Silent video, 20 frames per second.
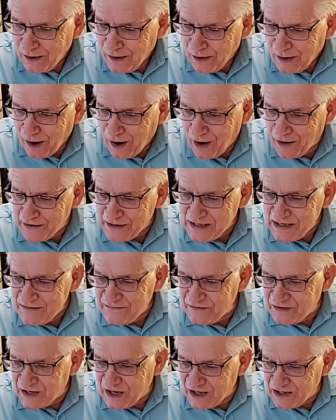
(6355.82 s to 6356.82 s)
are
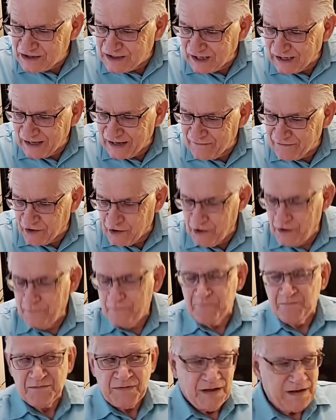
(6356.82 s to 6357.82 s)
even delivered.
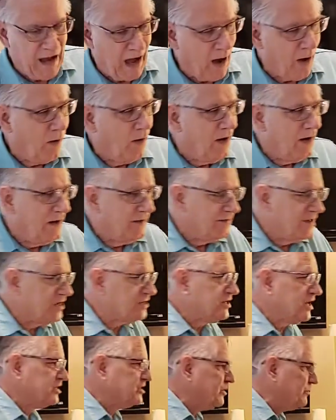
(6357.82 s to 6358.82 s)
Now, this
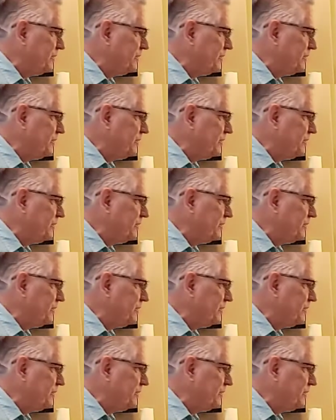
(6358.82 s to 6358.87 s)
doesn't